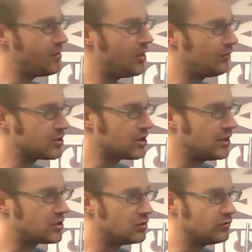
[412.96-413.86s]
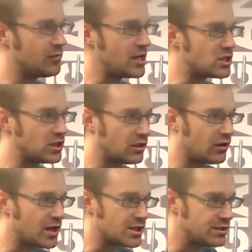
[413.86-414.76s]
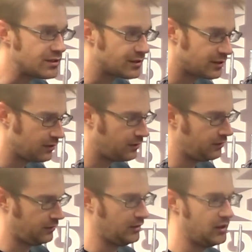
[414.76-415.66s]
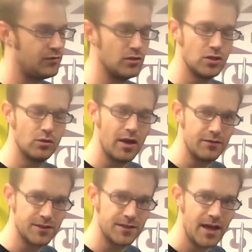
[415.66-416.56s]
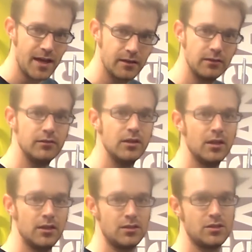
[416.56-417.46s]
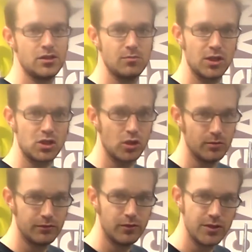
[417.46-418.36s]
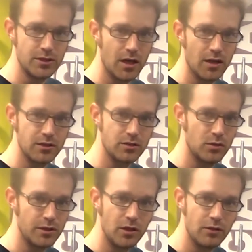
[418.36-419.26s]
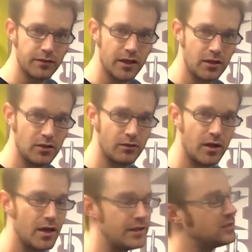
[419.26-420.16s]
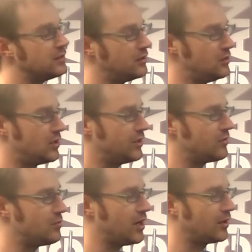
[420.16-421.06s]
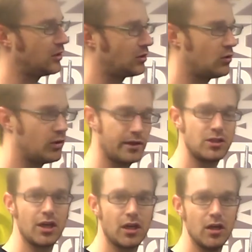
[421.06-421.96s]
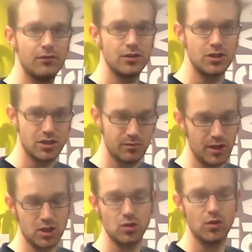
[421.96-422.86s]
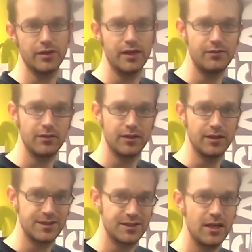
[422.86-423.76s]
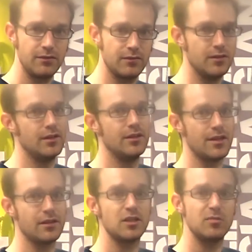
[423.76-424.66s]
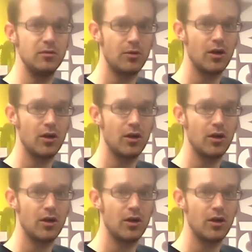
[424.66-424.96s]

Obviously, sort of mentioning crashes, if you do have a stack, just make sure before you start squirting off again in your ride that you give the bike a quick check over, just to make sure that everything is safe and that nothing's been